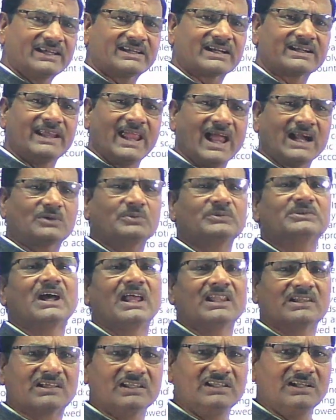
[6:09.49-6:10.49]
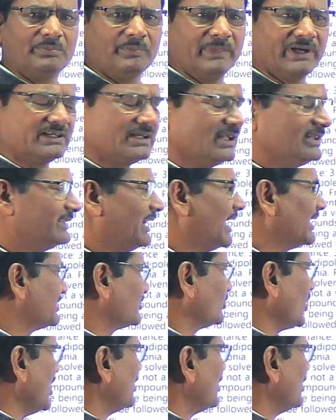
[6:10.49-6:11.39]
react with the alkali metal, that salt